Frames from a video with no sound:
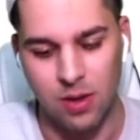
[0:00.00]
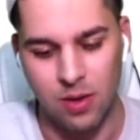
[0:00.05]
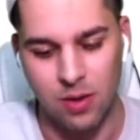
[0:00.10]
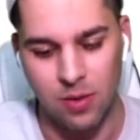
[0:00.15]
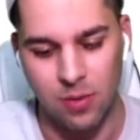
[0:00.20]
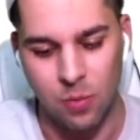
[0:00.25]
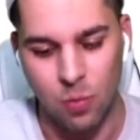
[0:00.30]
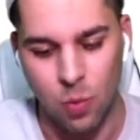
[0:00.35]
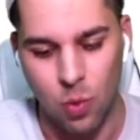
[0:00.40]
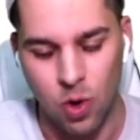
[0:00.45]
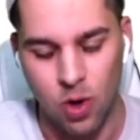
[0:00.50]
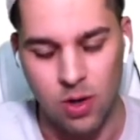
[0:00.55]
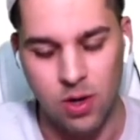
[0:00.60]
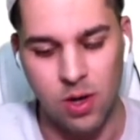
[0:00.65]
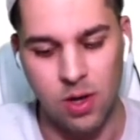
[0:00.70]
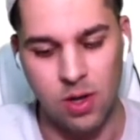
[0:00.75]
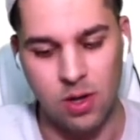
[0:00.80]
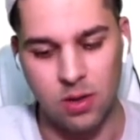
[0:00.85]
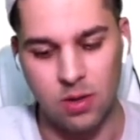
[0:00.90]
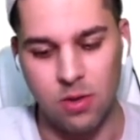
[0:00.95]

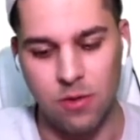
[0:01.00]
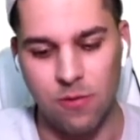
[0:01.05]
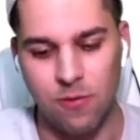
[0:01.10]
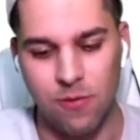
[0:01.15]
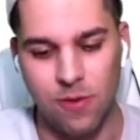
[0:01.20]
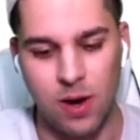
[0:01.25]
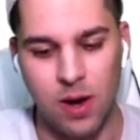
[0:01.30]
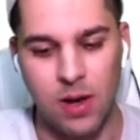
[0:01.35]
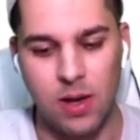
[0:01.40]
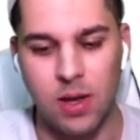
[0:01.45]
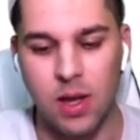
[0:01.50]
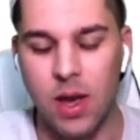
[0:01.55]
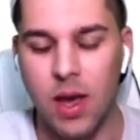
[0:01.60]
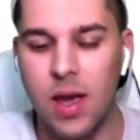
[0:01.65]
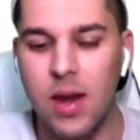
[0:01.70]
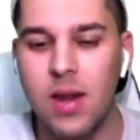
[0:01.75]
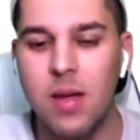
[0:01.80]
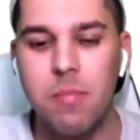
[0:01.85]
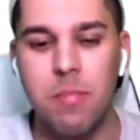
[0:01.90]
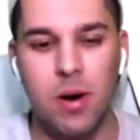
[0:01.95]
wanting to find
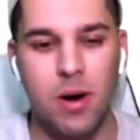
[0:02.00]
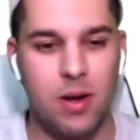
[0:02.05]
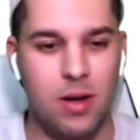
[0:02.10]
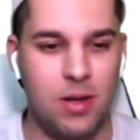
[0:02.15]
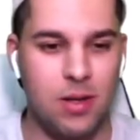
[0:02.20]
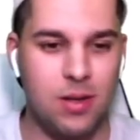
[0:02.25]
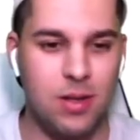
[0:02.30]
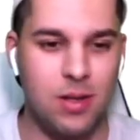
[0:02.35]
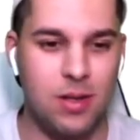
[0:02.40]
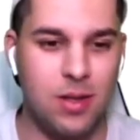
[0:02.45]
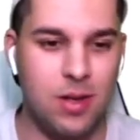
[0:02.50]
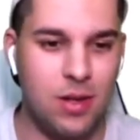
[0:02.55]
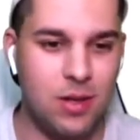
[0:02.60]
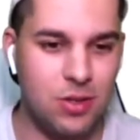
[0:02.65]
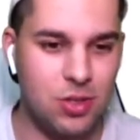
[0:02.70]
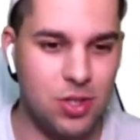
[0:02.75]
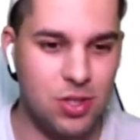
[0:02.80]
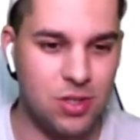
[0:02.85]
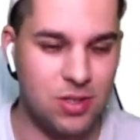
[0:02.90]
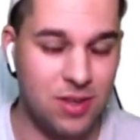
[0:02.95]
anybody that can
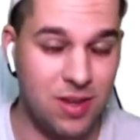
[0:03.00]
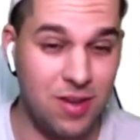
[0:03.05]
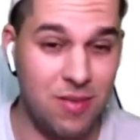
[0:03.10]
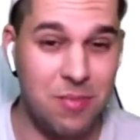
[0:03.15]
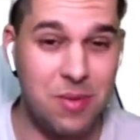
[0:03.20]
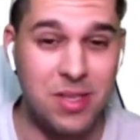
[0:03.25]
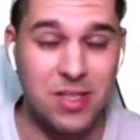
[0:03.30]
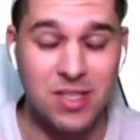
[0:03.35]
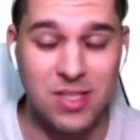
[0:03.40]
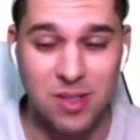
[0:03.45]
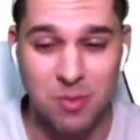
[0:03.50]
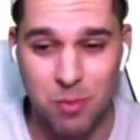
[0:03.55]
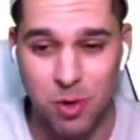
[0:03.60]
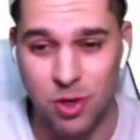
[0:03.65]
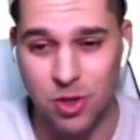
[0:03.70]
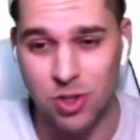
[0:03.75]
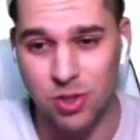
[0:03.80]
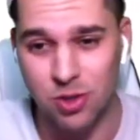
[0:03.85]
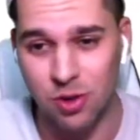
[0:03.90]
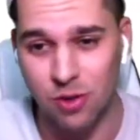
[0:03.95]
just give me a
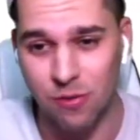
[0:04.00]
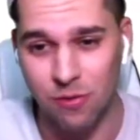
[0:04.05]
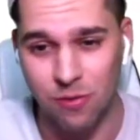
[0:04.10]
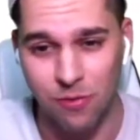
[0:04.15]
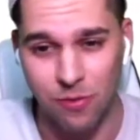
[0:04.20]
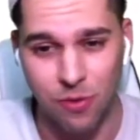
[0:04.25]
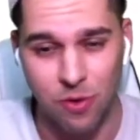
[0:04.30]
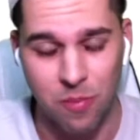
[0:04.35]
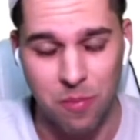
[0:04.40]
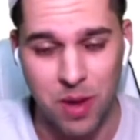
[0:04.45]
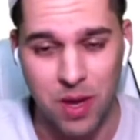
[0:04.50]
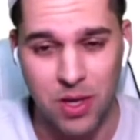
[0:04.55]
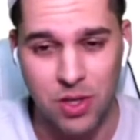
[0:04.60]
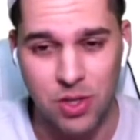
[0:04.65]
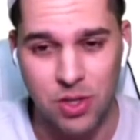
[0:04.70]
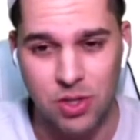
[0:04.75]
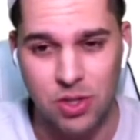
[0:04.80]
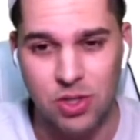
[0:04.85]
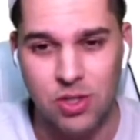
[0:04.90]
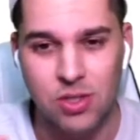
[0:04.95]
smidge of information,
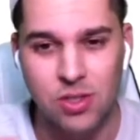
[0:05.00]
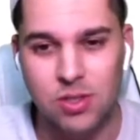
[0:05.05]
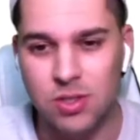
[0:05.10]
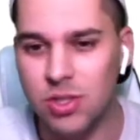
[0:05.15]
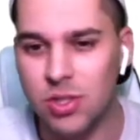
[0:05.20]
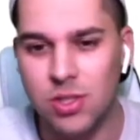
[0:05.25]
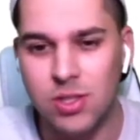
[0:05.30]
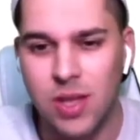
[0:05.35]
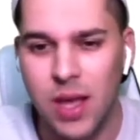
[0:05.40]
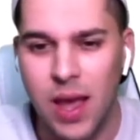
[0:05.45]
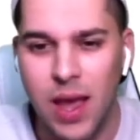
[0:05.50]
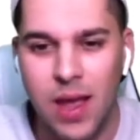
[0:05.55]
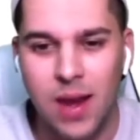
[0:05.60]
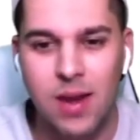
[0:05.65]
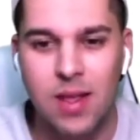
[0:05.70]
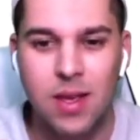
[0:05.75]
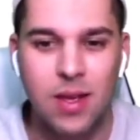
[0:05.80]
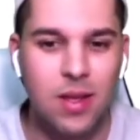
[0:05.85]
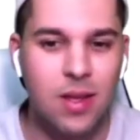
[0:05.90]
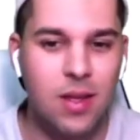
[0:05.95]
just
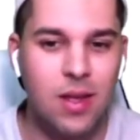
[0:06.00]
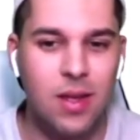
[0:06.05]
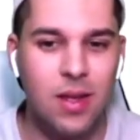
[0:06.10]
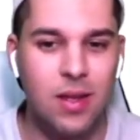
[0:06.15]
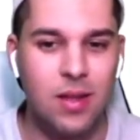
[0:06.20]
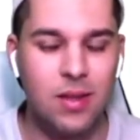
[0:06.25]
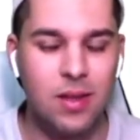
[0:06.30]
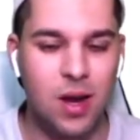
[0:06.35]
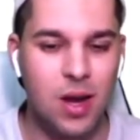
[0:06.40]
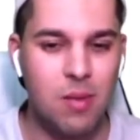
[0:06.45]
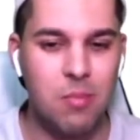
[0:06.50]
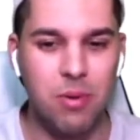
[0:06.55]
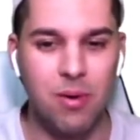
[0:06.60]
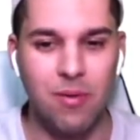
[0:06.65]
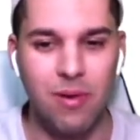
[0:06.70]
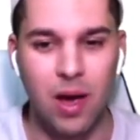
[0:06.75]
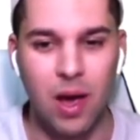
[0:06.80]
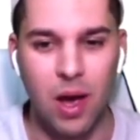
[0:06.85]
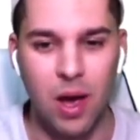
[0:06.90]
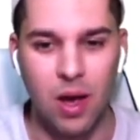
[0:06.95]
any type of
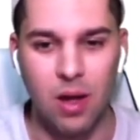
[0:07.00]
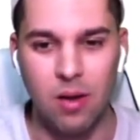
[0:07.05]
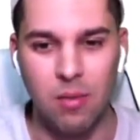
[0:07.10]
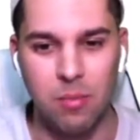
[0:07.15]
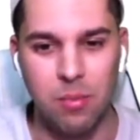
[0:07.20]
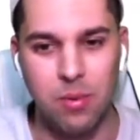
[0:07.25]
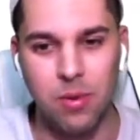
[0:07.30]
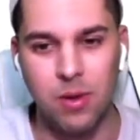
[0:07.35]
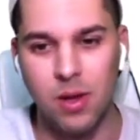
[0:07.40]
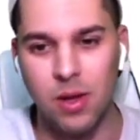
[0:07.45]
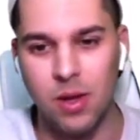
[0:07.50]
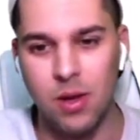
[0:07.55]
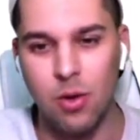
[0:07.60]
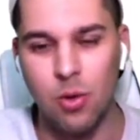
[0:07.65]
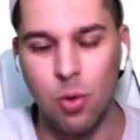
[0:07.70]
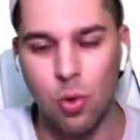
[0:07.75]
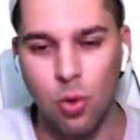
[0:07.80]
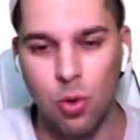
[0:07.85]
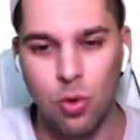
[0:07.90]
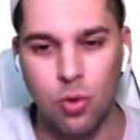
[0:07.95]
help
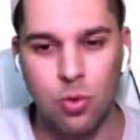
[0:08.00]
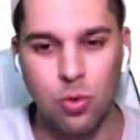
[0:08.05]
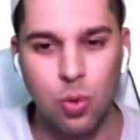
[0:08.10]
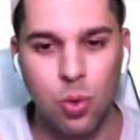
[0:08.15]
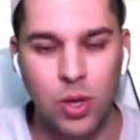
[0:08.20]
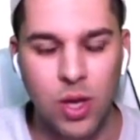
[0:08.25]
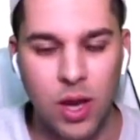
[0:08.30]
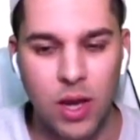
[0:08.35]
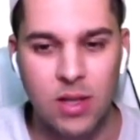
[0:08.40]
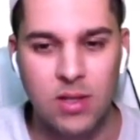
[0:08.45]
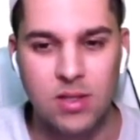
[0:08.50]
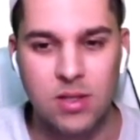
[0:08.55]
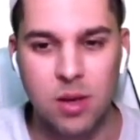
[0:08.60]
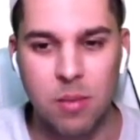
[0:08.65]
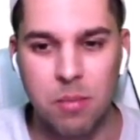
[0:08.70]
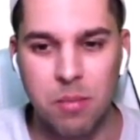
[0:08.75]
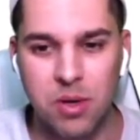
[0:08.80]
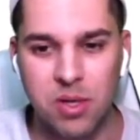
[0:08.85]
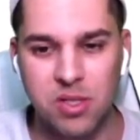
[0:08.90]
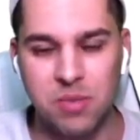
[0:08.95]
to gain some
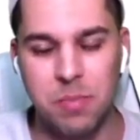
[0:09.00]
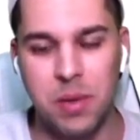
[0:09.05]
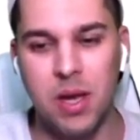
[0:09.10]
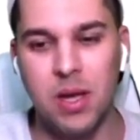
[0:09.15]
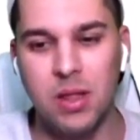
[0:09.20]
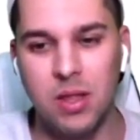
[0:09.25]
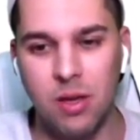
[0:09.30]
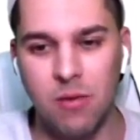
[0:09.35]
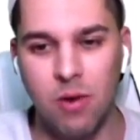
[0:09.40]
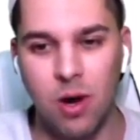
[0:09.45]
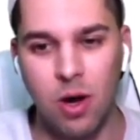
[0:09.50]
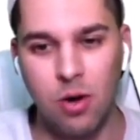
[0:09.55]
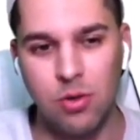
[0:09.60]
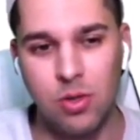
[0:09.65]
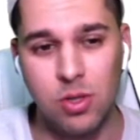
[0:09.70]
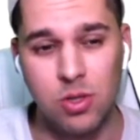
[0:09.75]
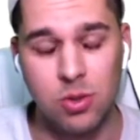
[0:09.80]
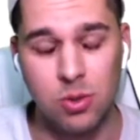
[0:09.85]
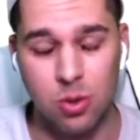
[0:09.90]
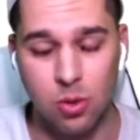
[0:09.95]
perspective how these
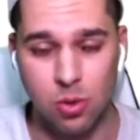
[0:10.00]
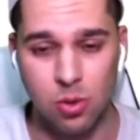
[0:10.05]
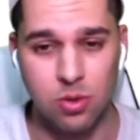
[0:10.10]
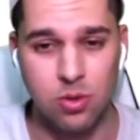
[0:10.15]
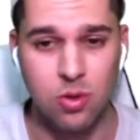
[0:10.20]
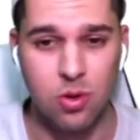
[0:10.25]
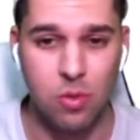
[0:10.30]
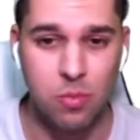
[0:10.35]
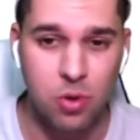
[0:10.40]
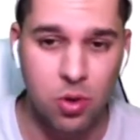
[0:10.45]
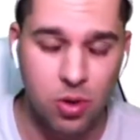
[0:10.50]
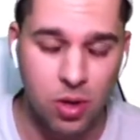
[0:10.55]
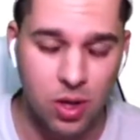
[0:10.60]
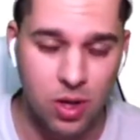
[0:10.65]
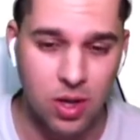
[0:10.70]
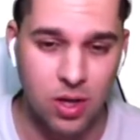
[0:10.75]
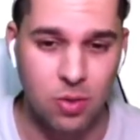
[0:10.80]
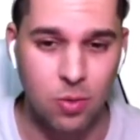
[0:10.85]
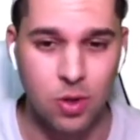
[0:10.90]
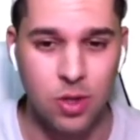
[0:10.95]
tools
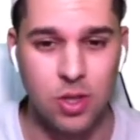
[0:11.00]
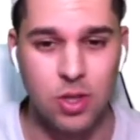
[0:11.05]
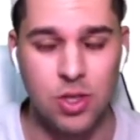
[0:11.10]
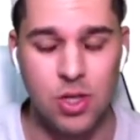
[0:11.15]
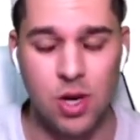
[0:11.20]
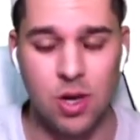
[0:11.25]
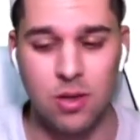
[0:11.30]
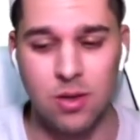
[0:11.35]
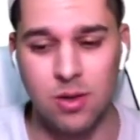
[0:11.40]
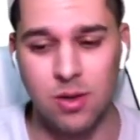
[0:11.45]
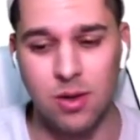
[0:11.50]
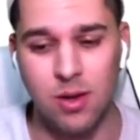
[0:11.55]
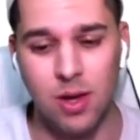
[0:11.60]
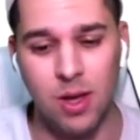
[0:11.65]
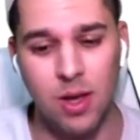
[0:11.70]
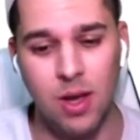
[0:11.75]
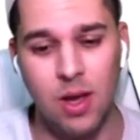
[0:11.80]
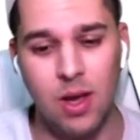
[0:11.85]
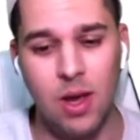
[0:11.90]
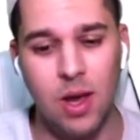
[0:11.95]
communicate with each other
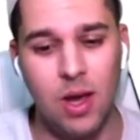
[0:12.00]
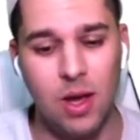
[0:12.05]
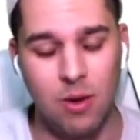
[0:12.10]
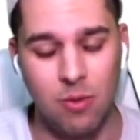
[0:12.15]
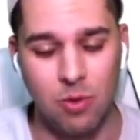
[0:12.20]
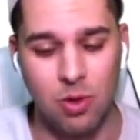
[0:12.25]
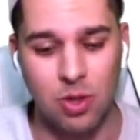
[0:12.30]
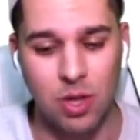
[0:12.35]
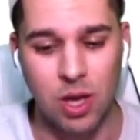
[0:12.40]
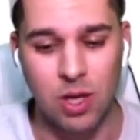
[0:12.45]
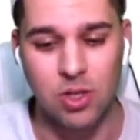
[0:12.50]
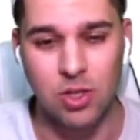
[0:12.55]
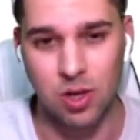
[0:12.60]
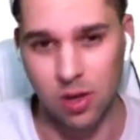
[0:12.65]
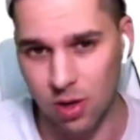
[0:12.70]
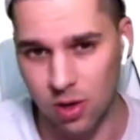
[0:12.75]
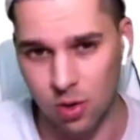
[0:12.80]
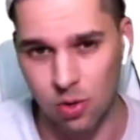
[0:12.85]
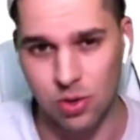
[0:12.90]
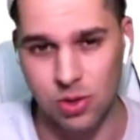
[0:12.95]
and what actually
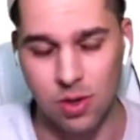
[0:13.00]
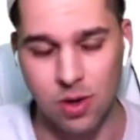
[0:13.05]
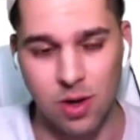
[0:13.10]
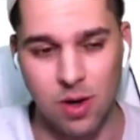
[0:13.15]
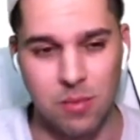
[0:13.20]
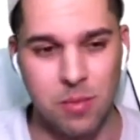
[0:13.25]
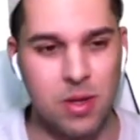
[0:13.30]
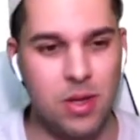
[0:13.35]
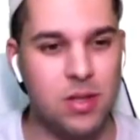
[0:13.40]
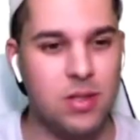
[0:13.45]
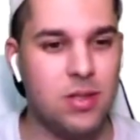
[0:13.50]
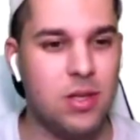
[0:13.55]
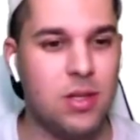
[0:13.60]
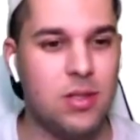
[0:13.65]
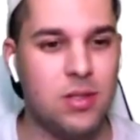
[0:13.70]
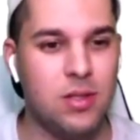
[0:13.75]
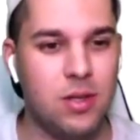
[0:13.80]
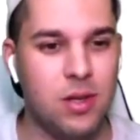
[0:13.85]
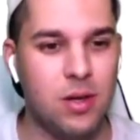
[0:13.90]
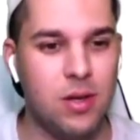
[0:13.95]
goes on, because that's
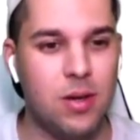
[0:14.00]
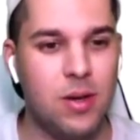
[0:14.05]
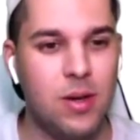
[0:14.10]
the